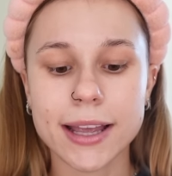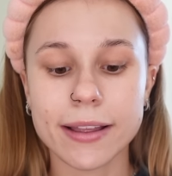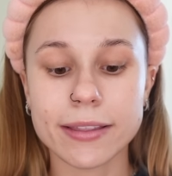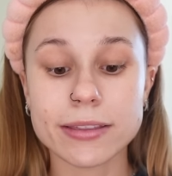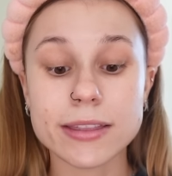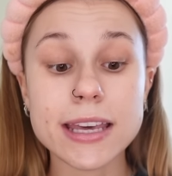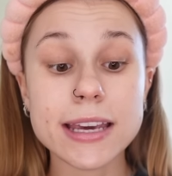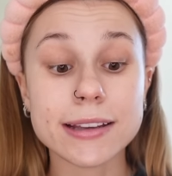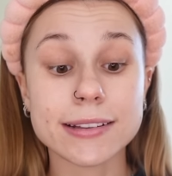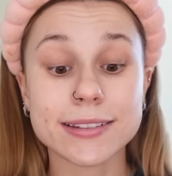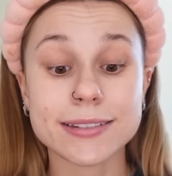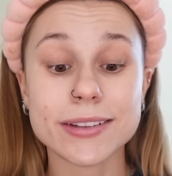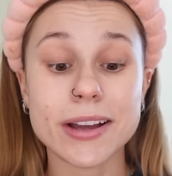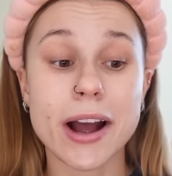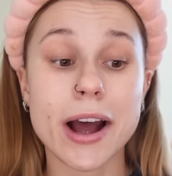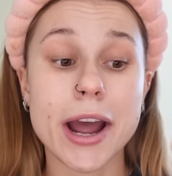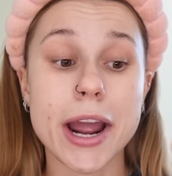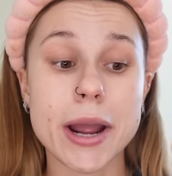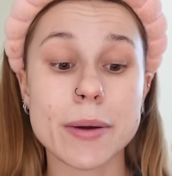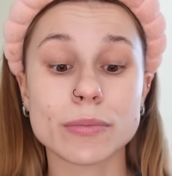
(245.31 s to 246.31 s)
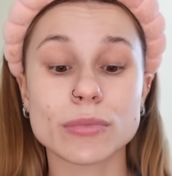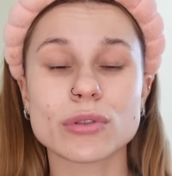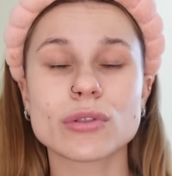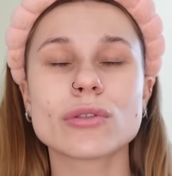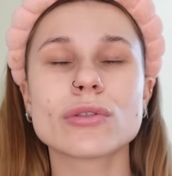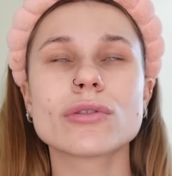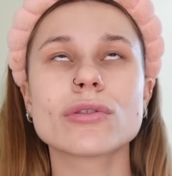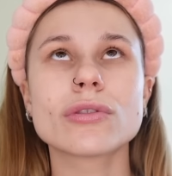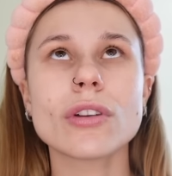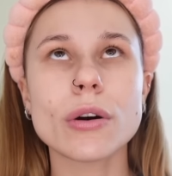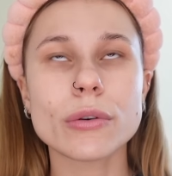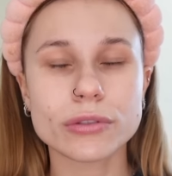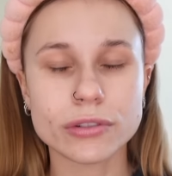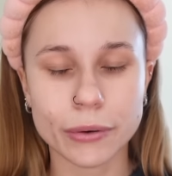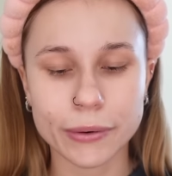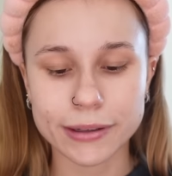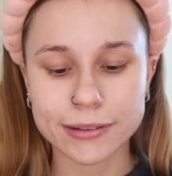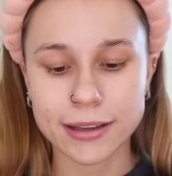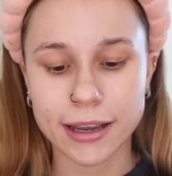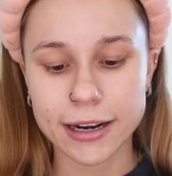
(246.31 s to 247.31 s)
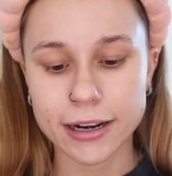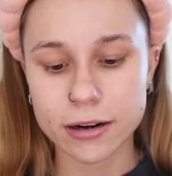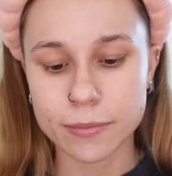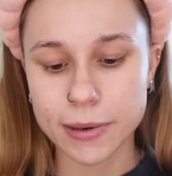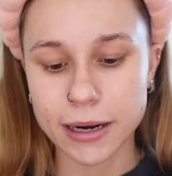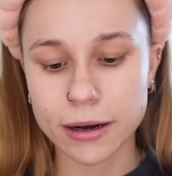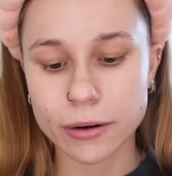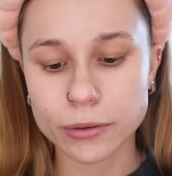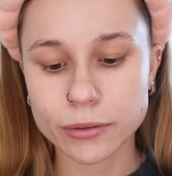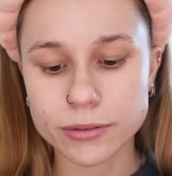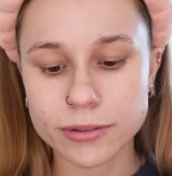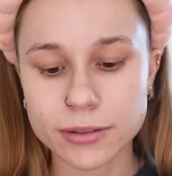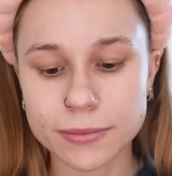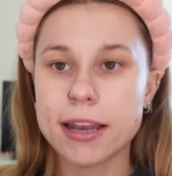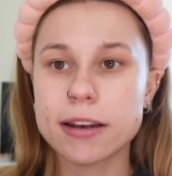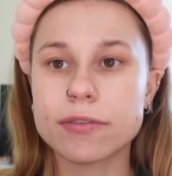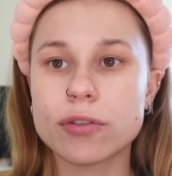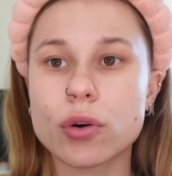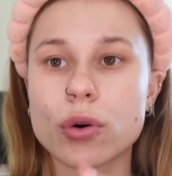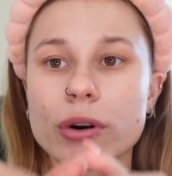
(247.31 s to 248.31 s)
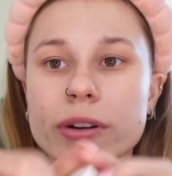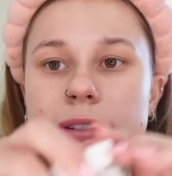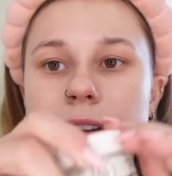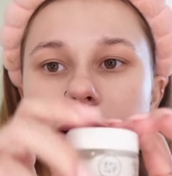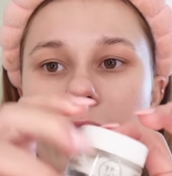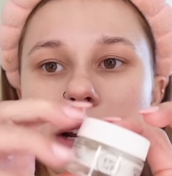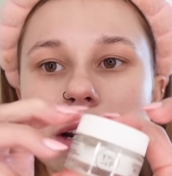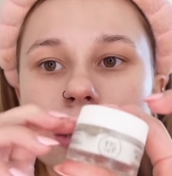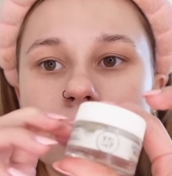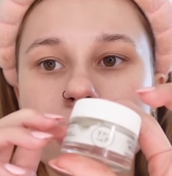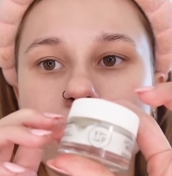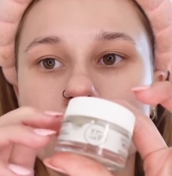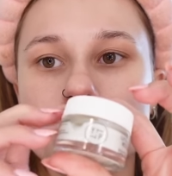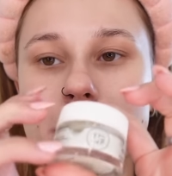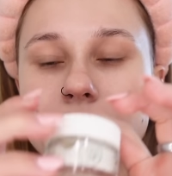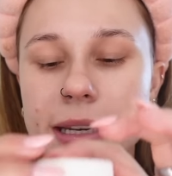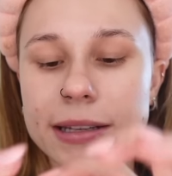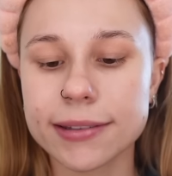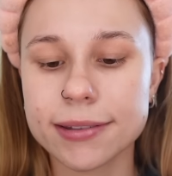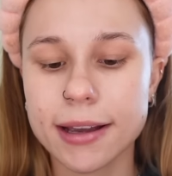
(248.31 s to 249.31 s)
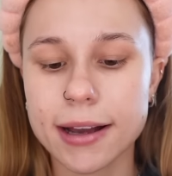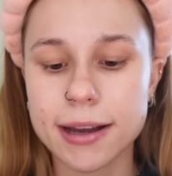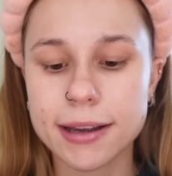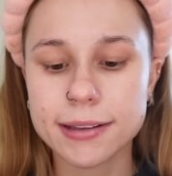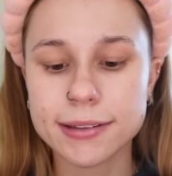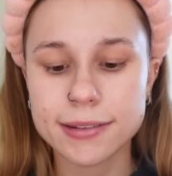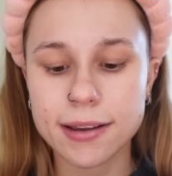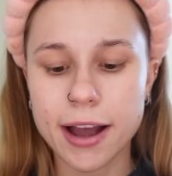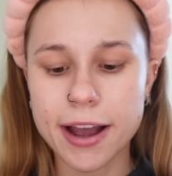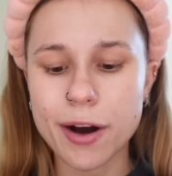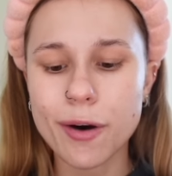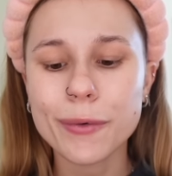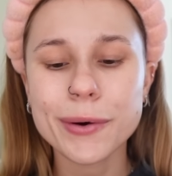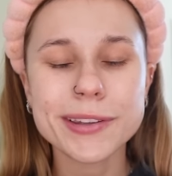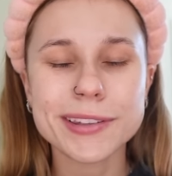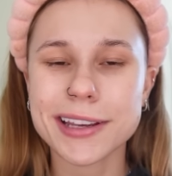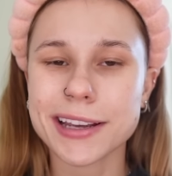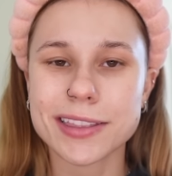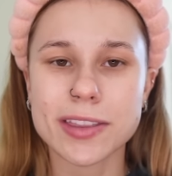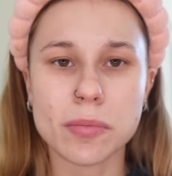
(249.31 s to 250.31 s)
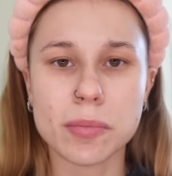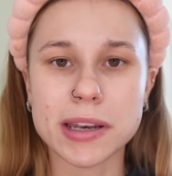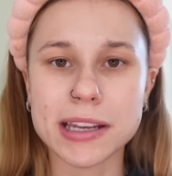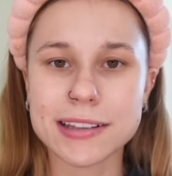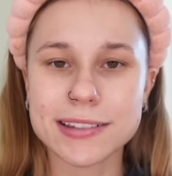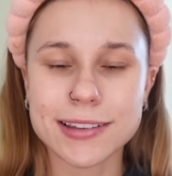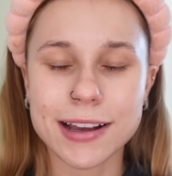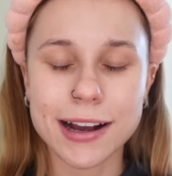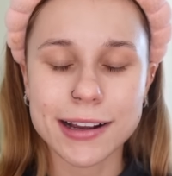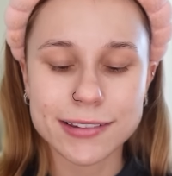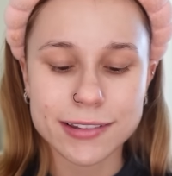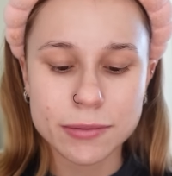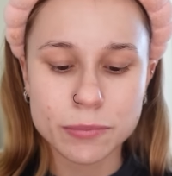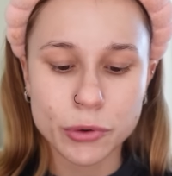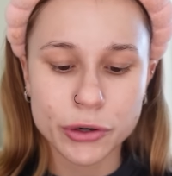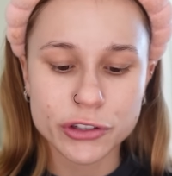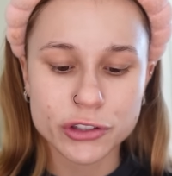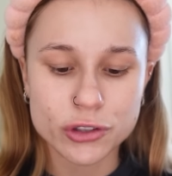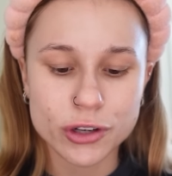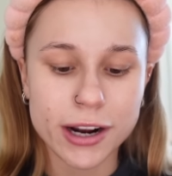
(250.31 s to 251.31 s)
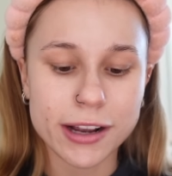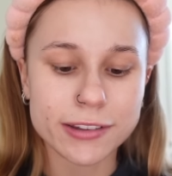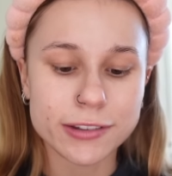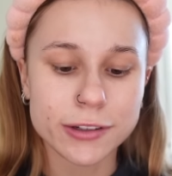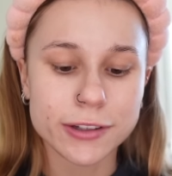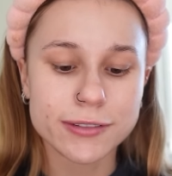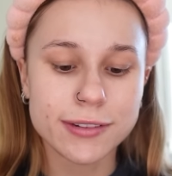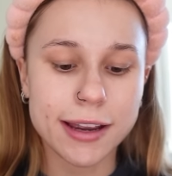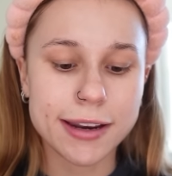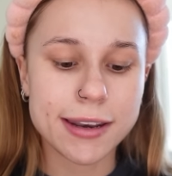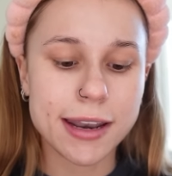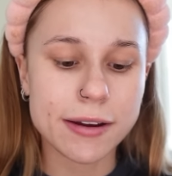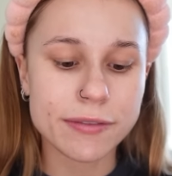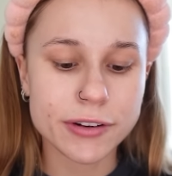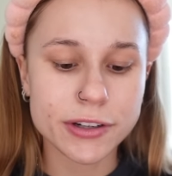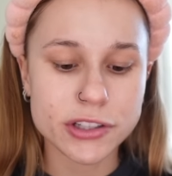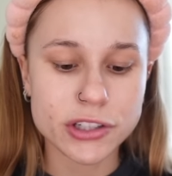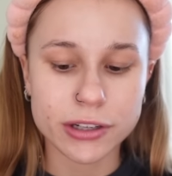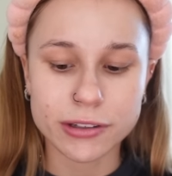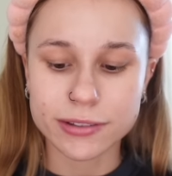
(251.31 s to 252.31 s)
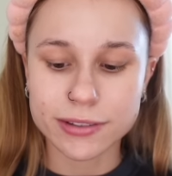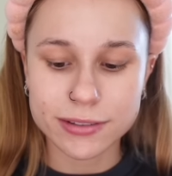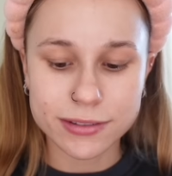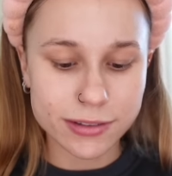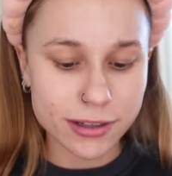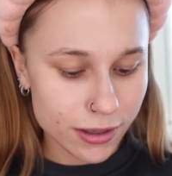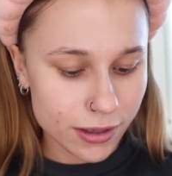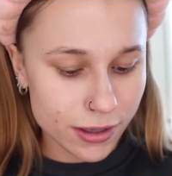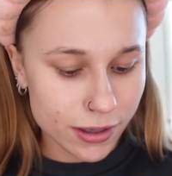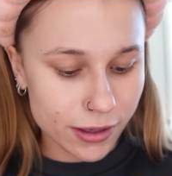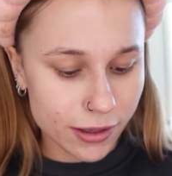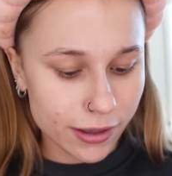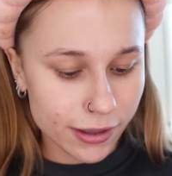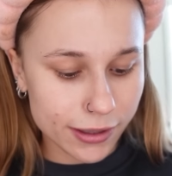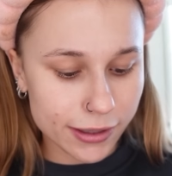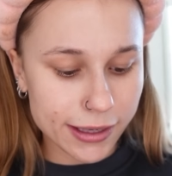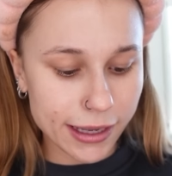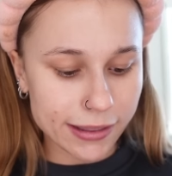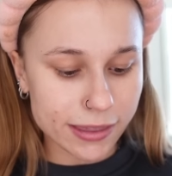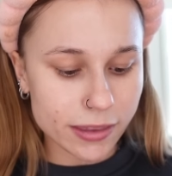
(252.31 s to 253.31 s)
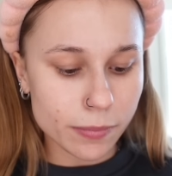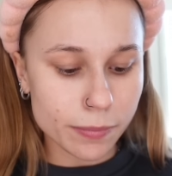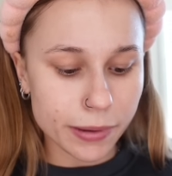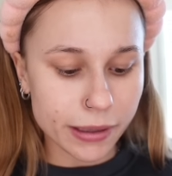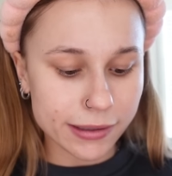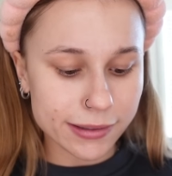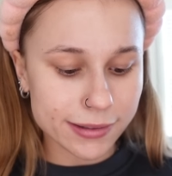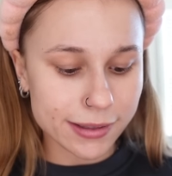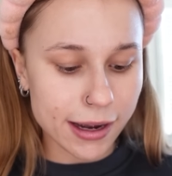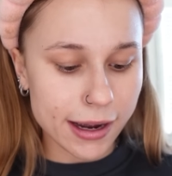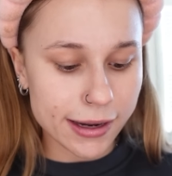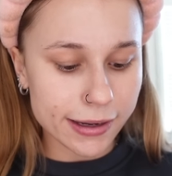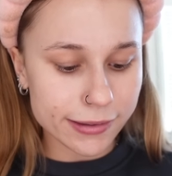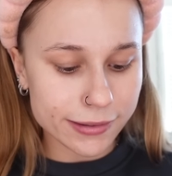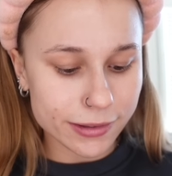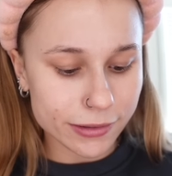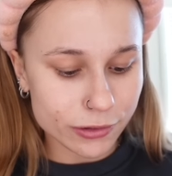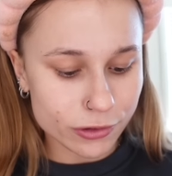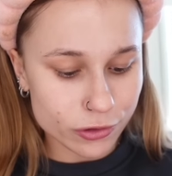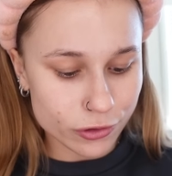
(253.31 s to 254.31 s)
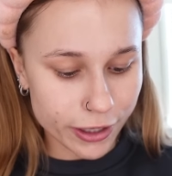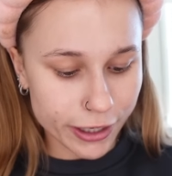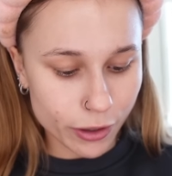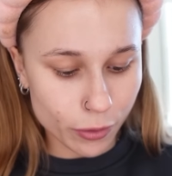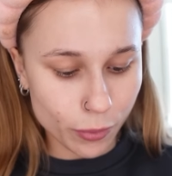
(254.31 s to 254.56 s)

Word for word: This I am so, so excited about. And of course I got a little mini size. I always get the mini size in moisturizers. I never just get the big size straight